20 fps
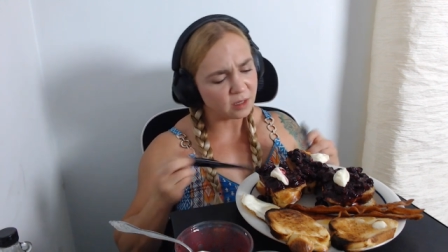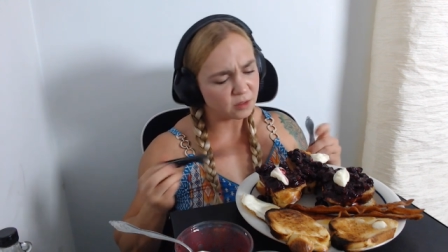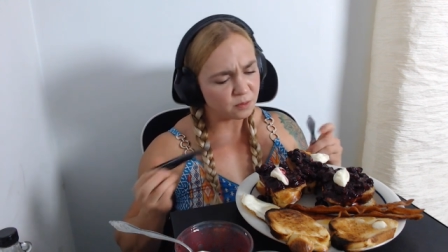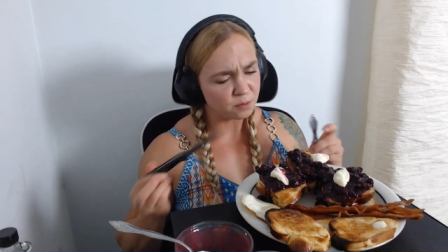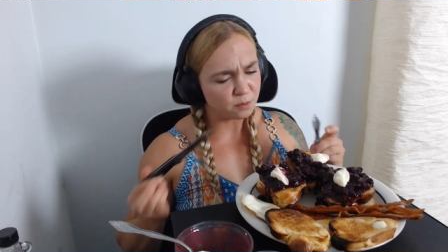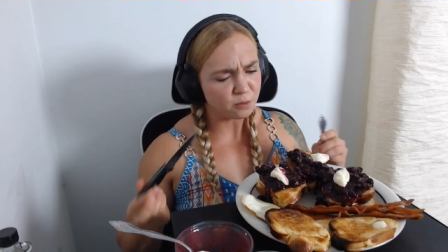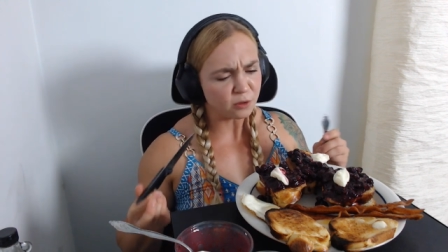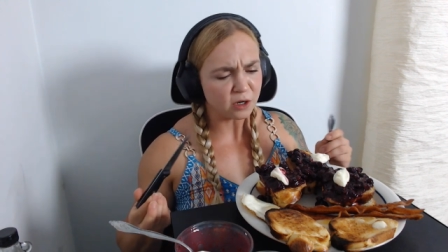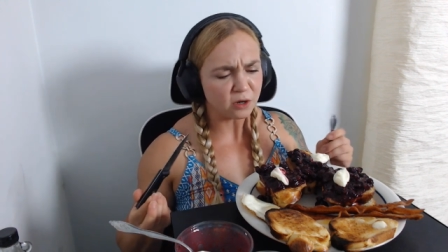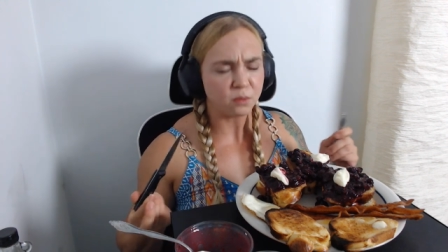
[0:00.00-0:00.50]

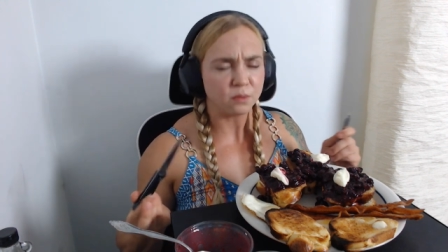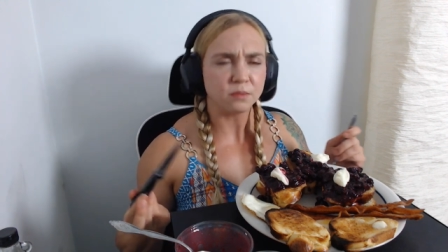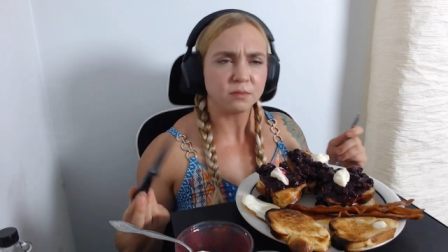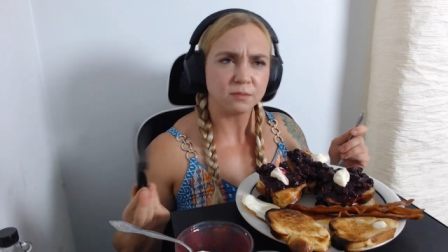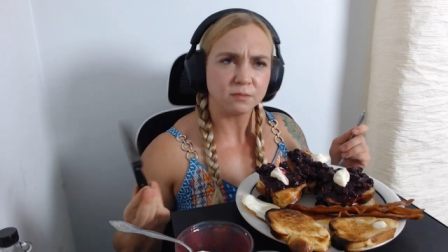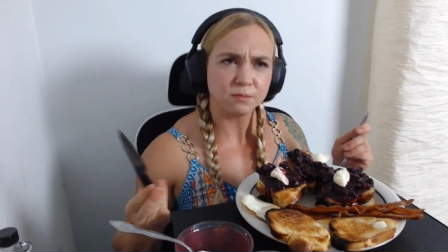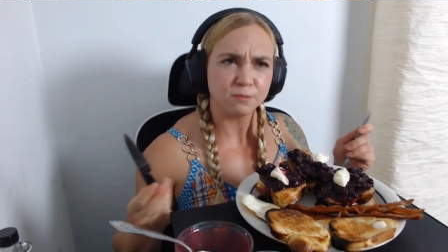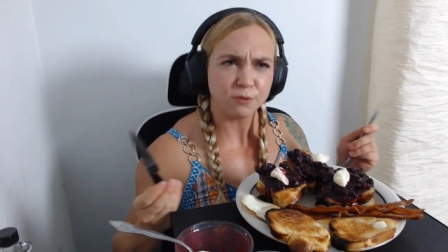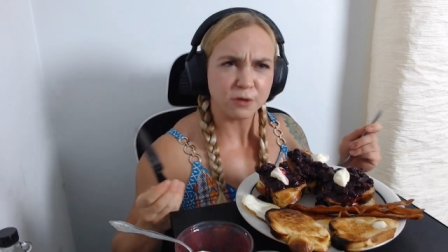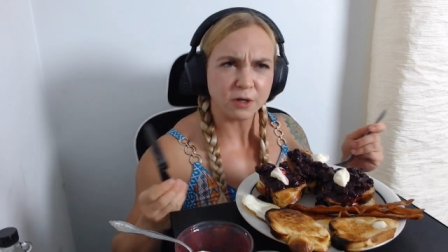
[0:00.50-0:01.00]
it's pretty
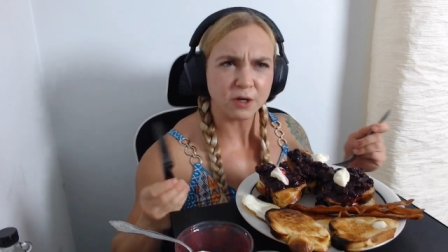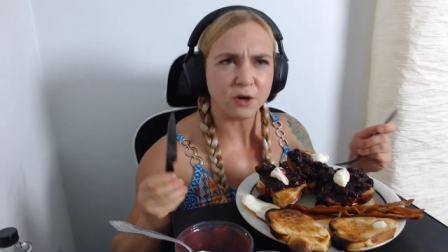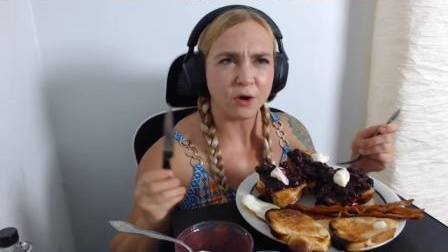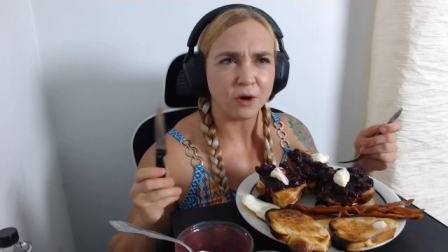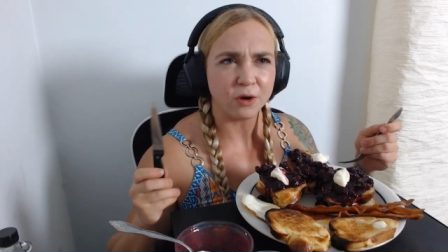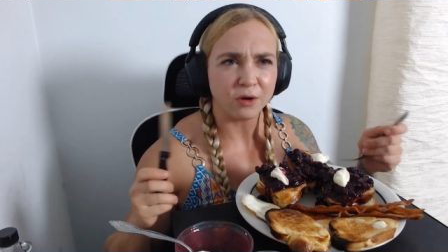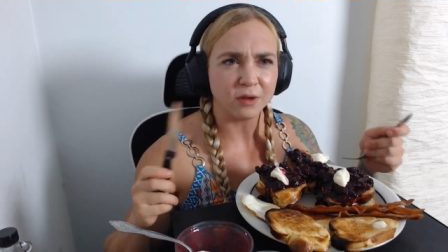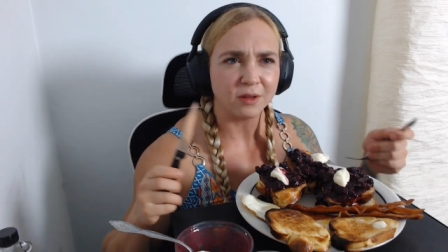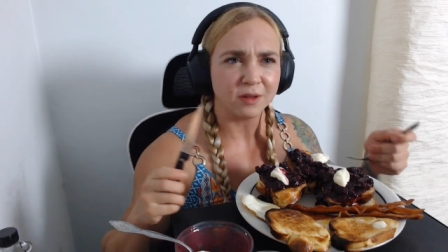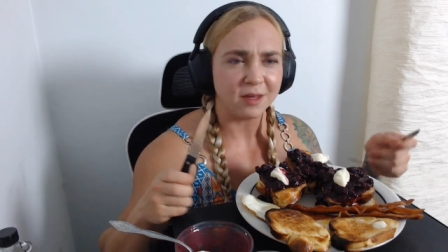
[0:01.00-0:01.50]

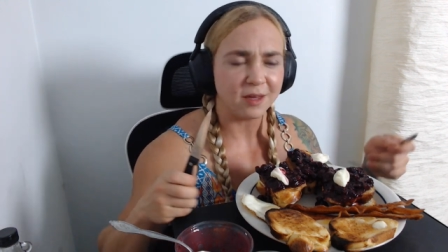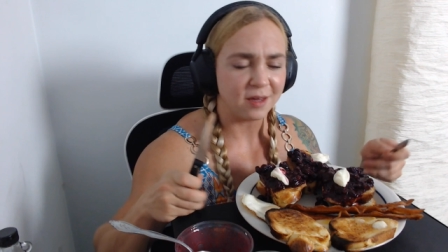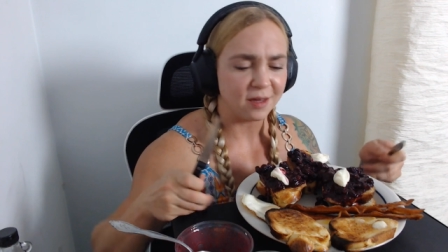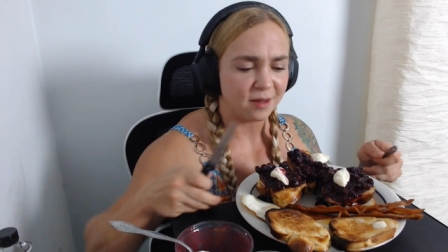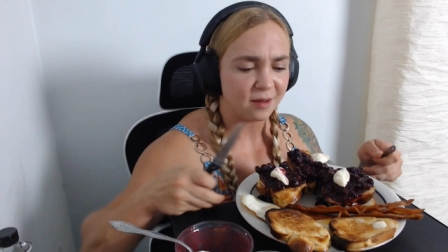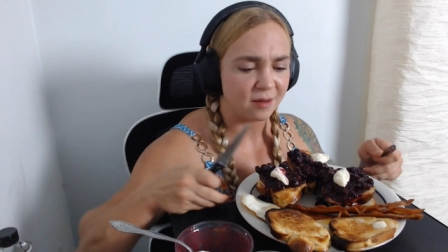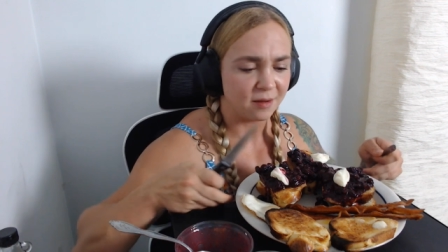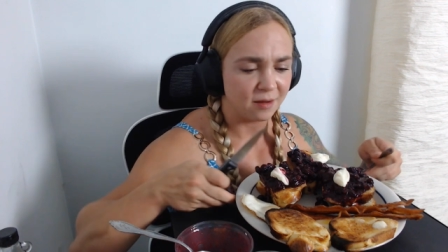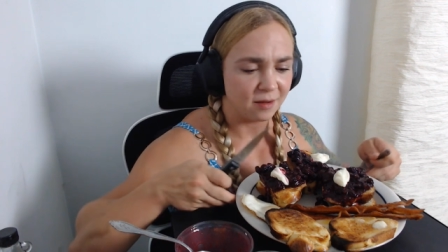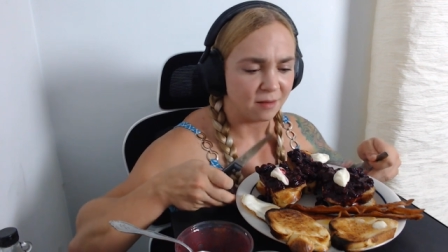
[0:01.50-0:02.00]
good on
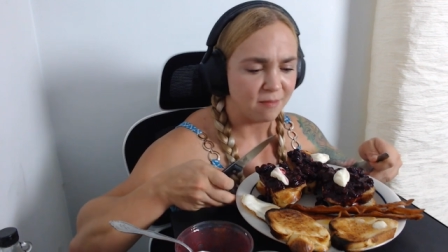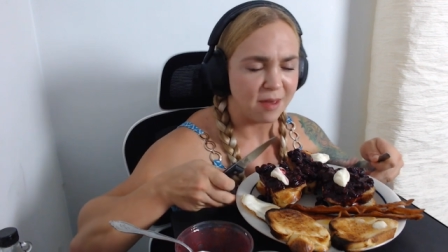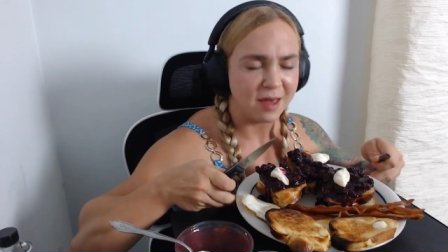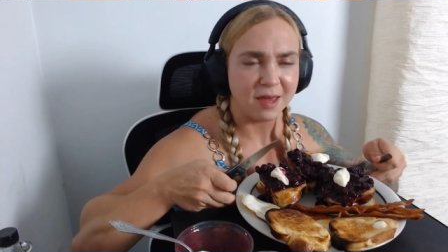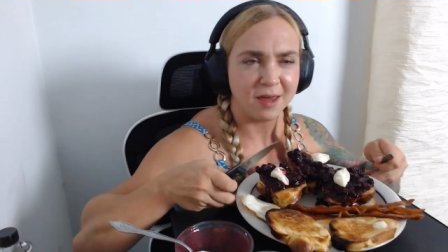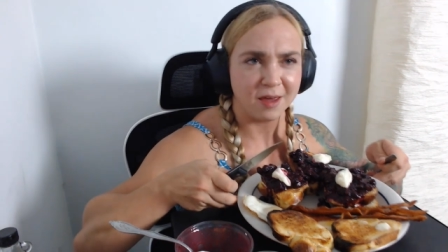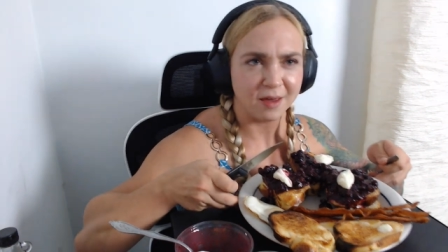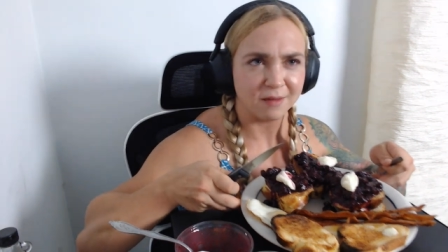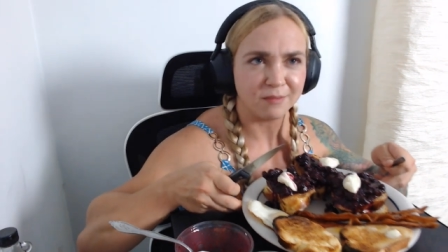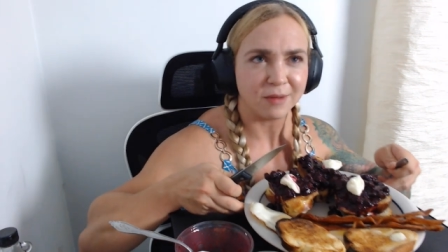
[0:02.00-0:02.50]
the
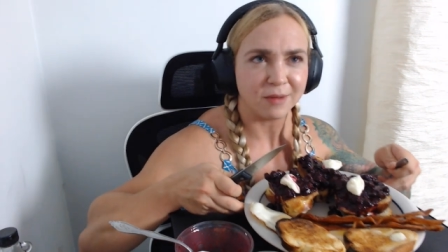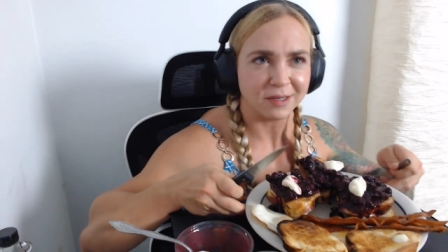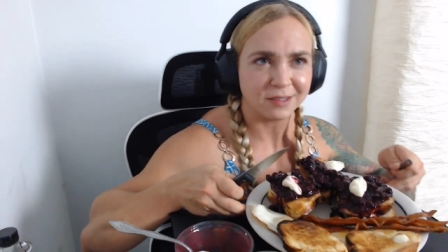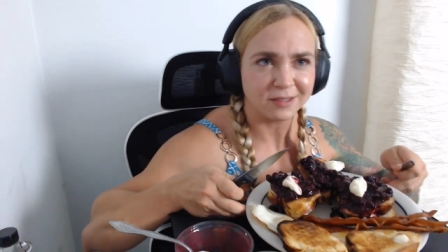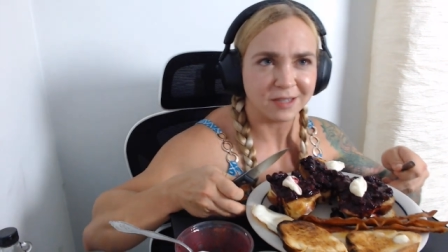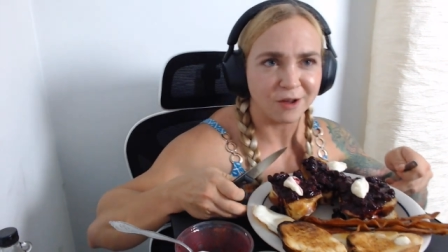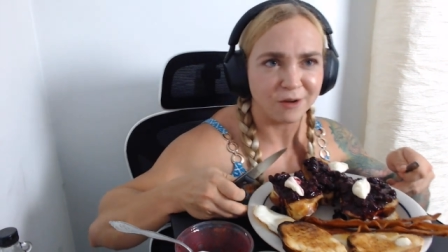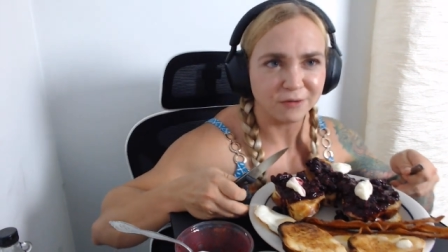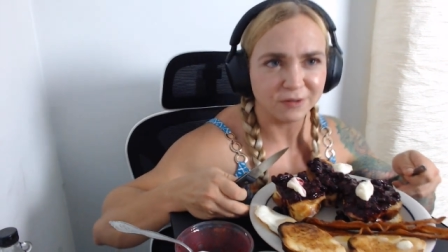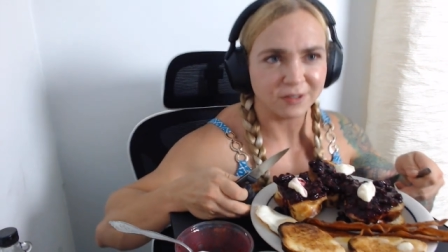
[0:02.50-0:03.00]
making it
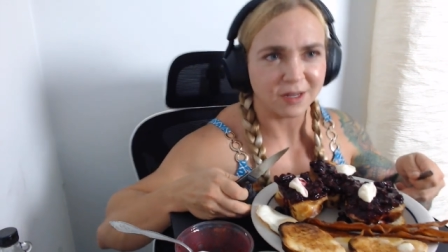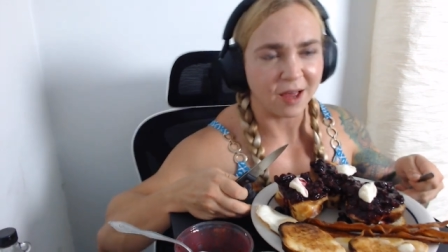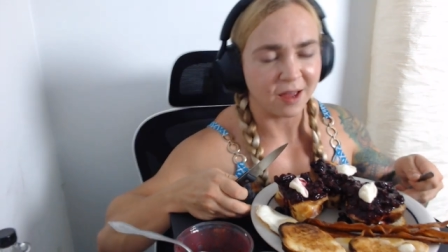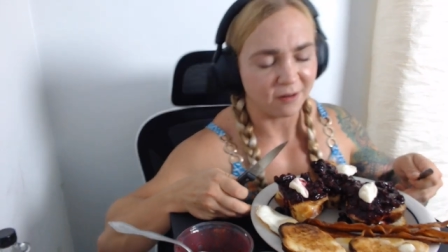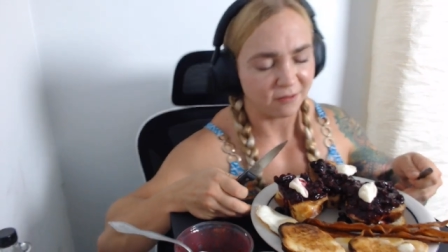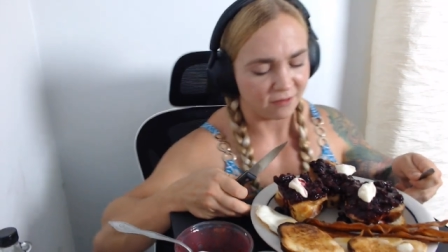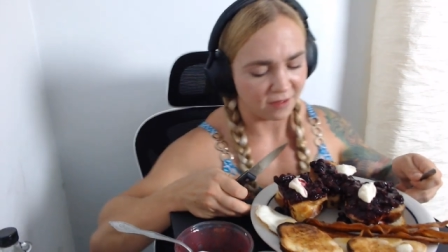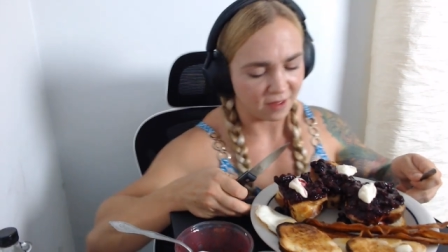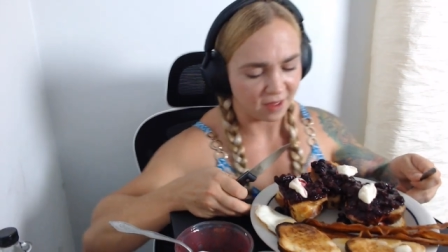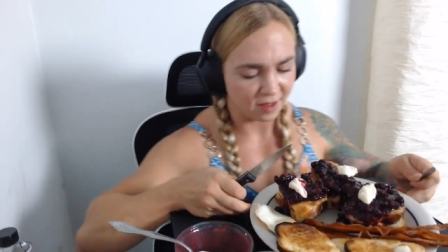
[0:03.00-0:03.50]
myself
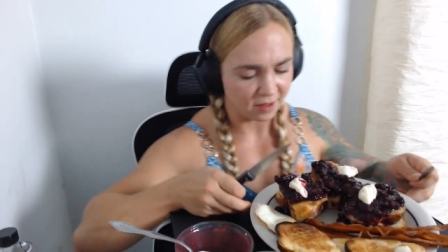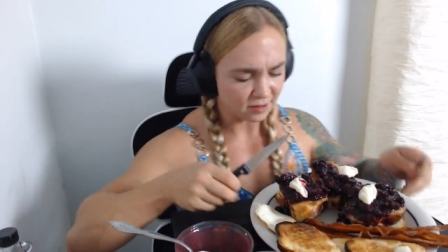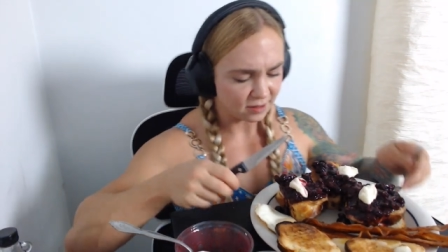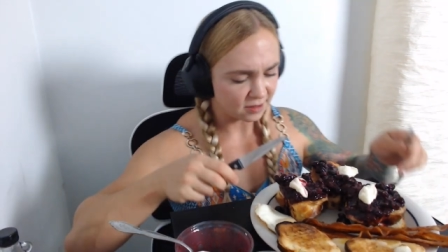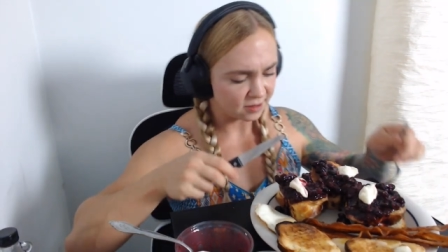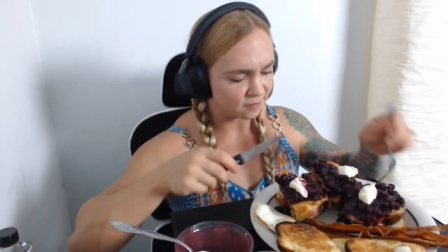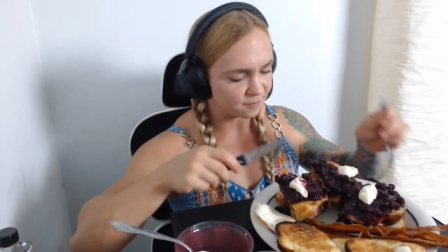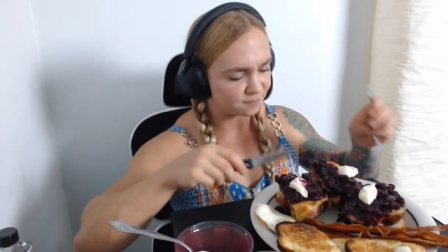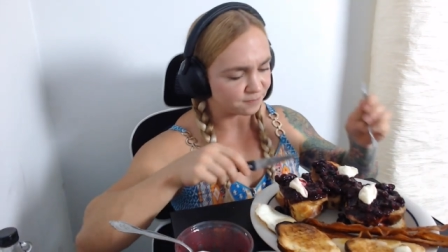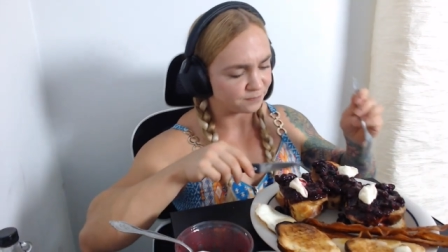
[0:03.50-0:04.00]
side of
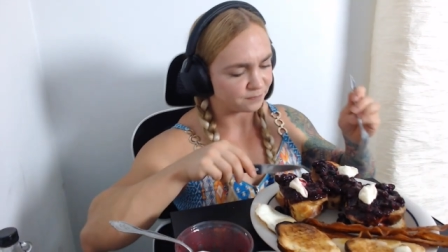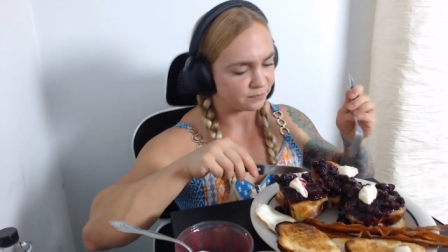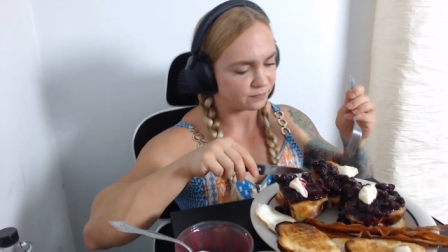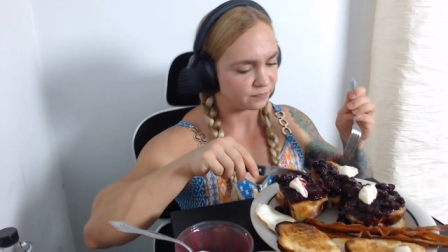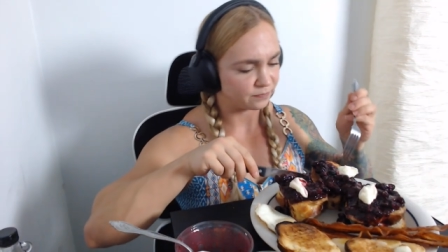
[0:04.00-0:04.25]
things.